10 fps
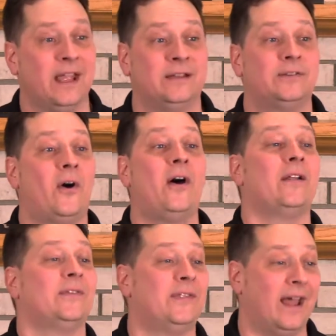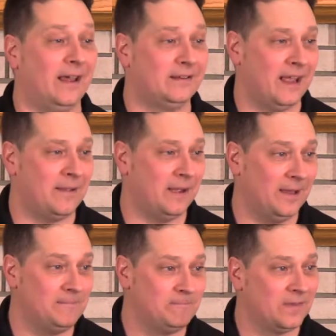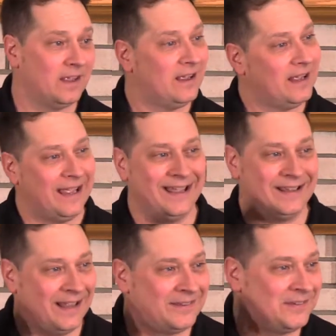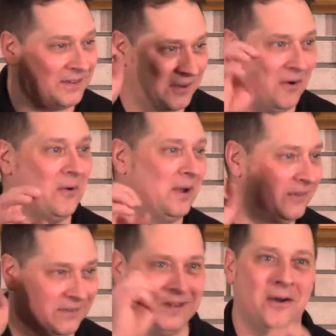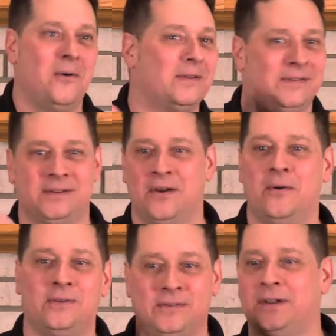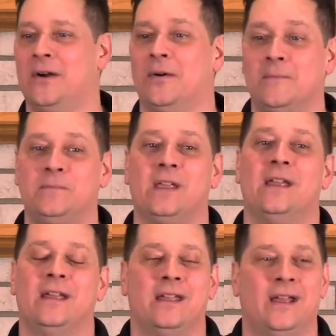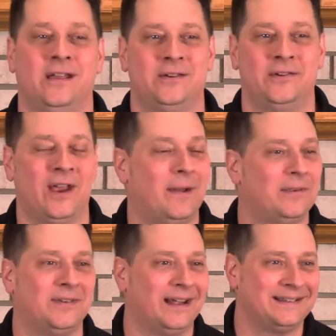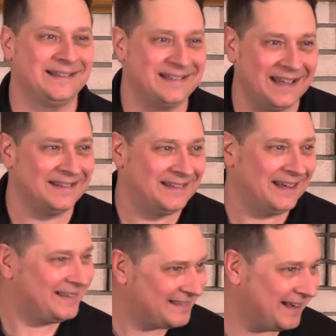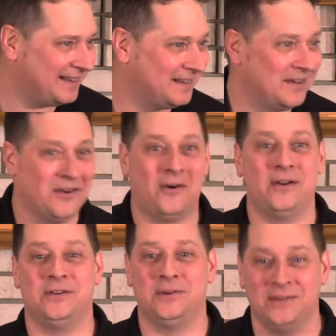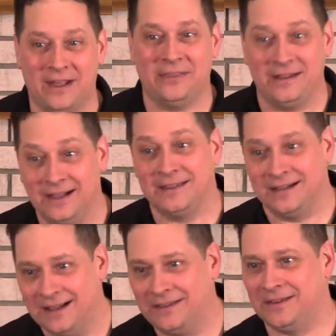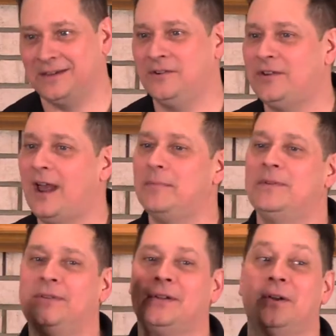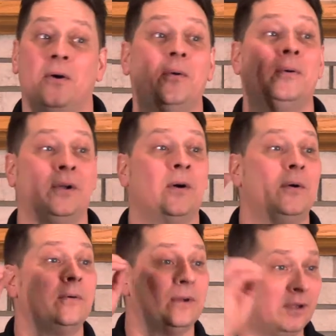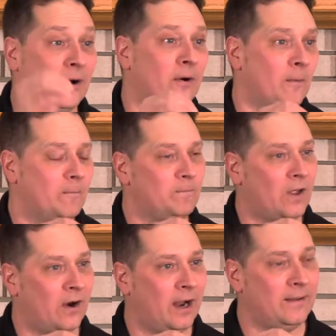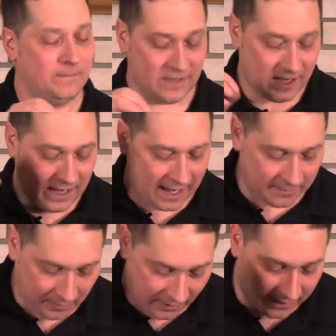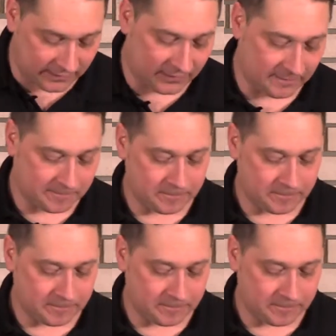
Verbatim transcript: and taught us that. Amen? It's to go, it's to go, it's to go, it's to go. Yeah, your job is not to sit, sit, sit, or to do nothing, nothing, nothing. Your job is to go, go, go, all right? And preach.